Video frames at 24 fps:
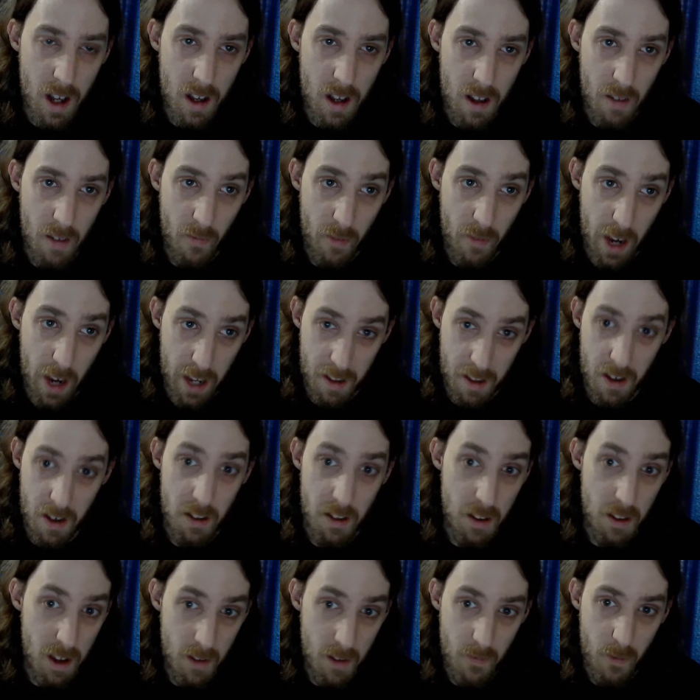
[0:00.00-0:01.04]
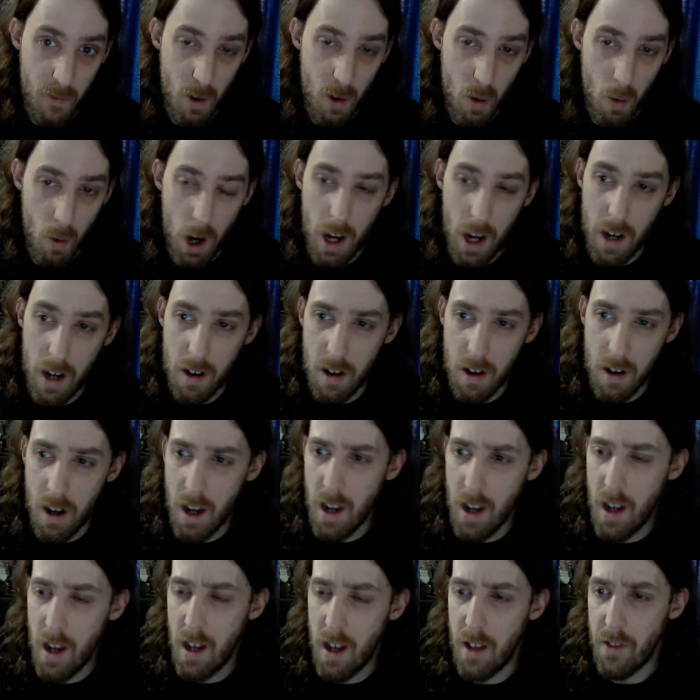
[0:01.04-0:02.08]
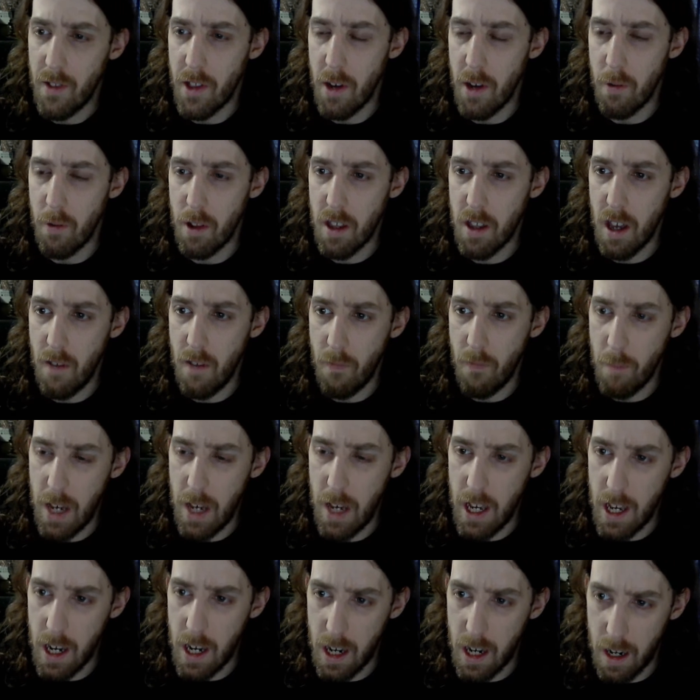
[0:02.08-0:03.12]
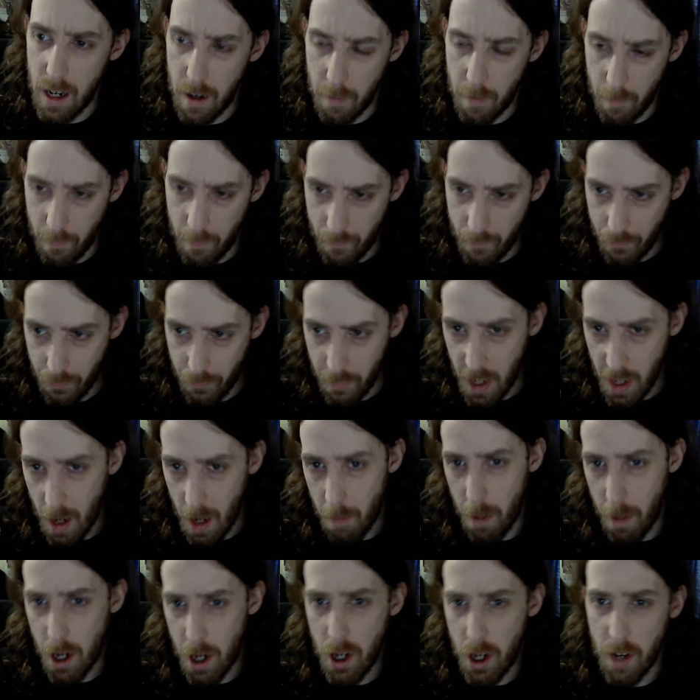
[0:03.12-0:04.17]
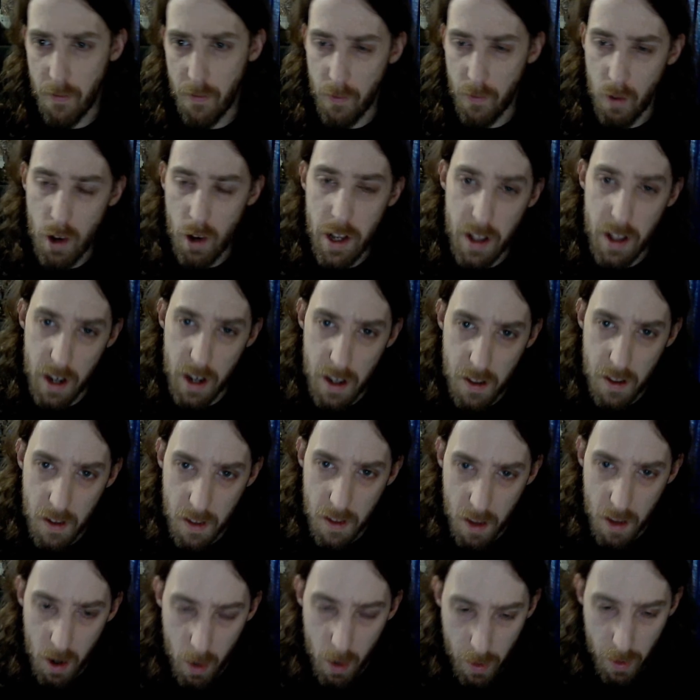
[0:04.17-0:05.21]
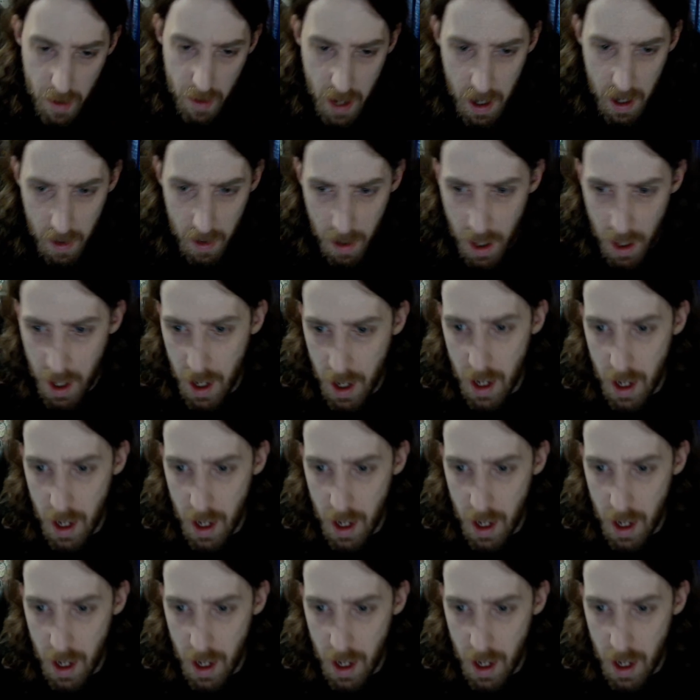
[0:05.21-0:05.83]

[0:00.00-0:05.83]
In fact, I did for a while. They would give me a bunch of free nights at the hotel.